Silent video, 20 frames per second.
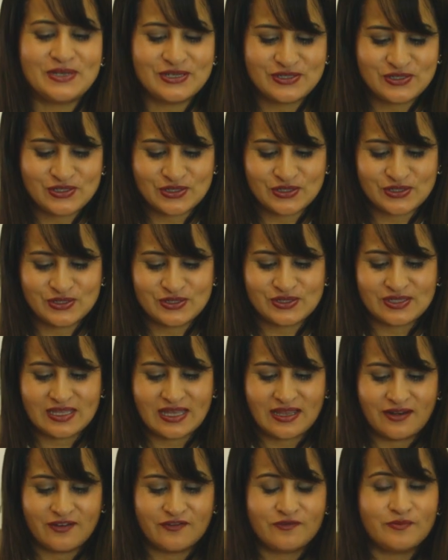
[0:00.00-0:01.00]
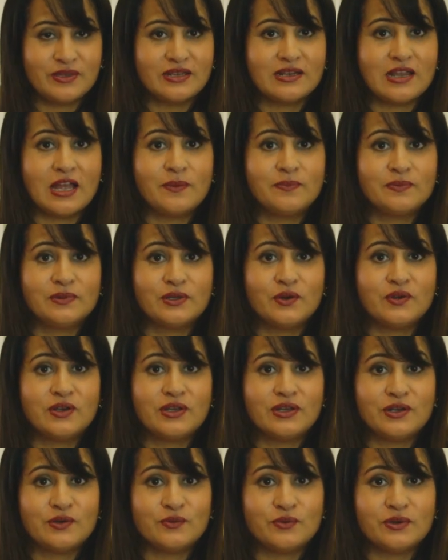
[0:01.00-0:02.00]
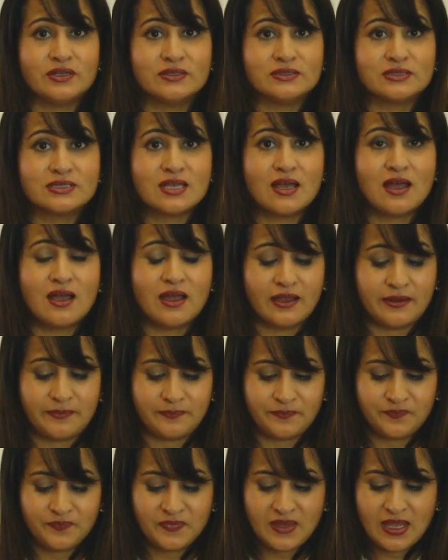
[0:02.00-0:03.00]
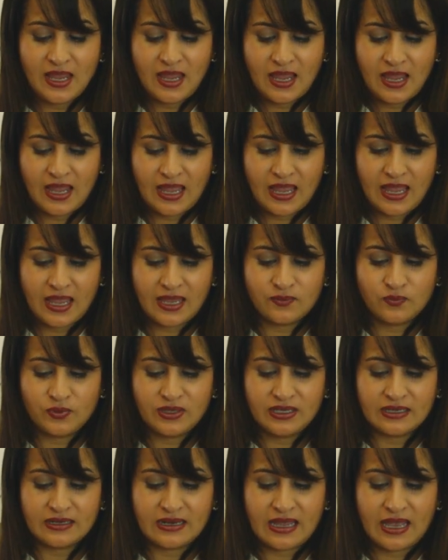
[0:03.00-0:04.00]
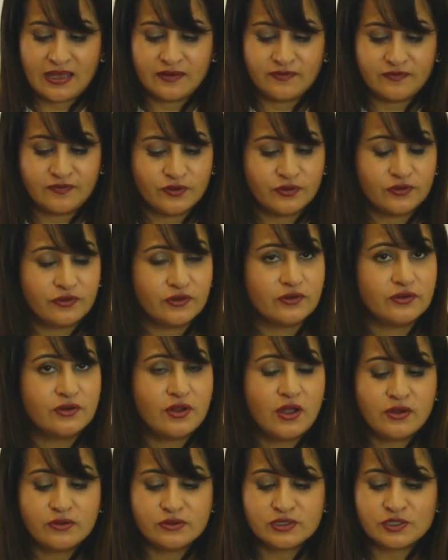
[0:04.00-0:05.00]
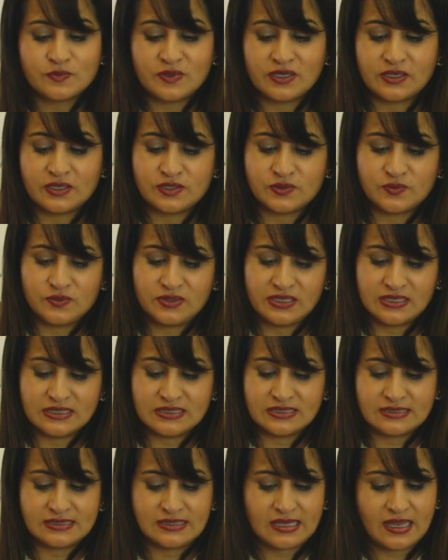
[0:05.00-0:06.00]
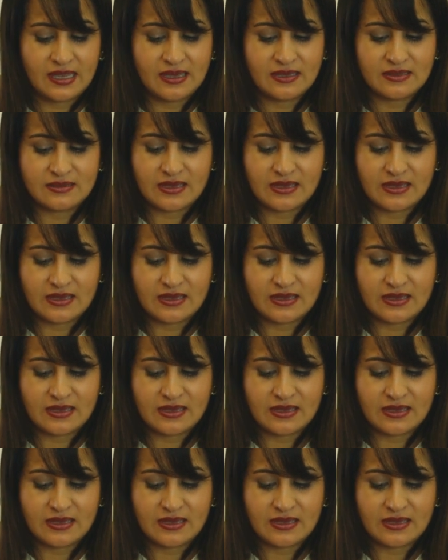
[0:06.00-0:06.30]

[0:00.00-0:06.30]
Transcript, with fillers: pictures that have been uploaded in real time. And we can add further notes, because we can say